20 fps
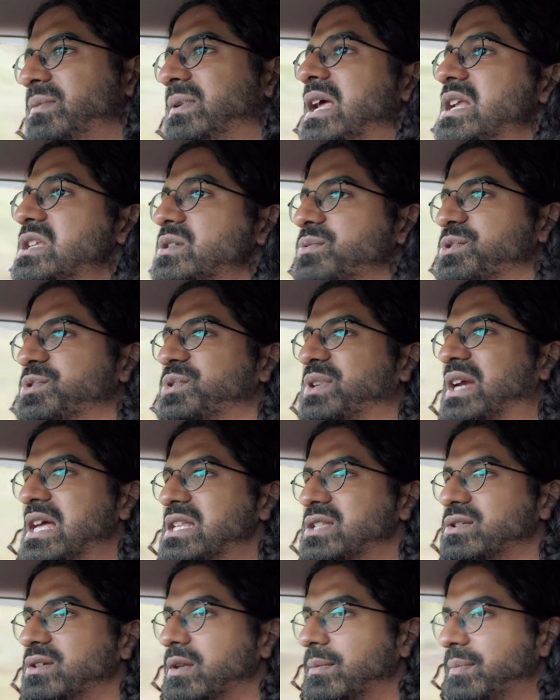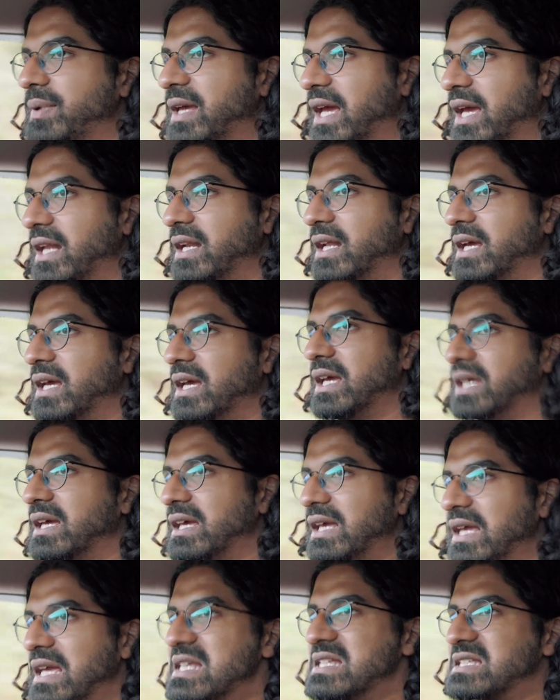from the engine, which we'll get to in a bit,
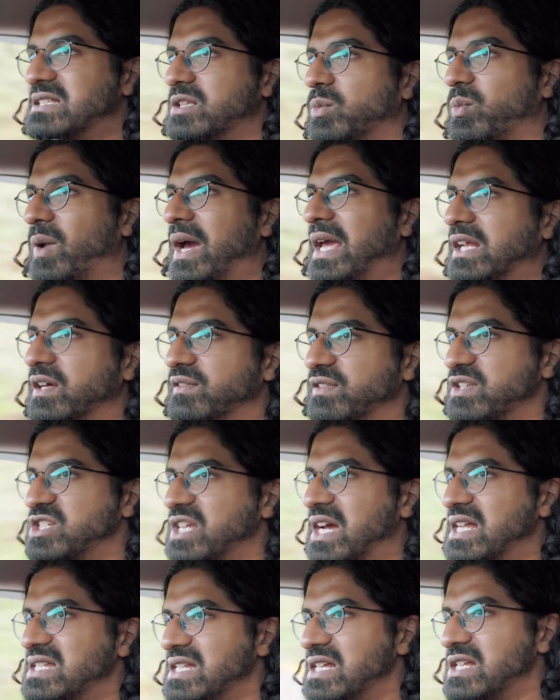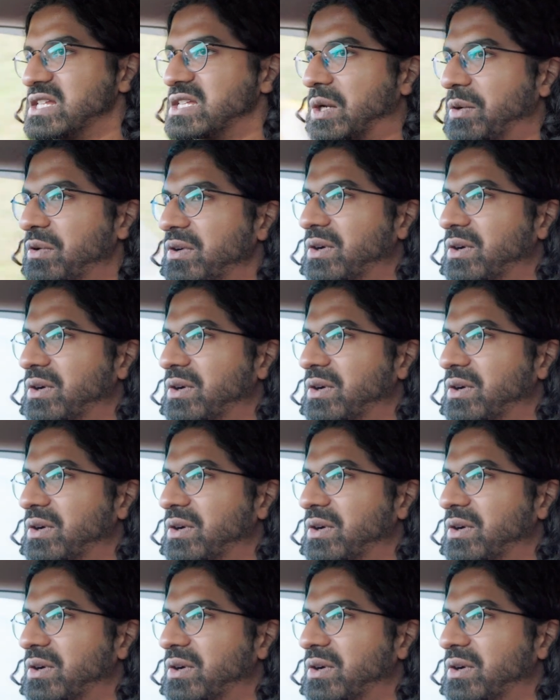is the weight of the chassis. So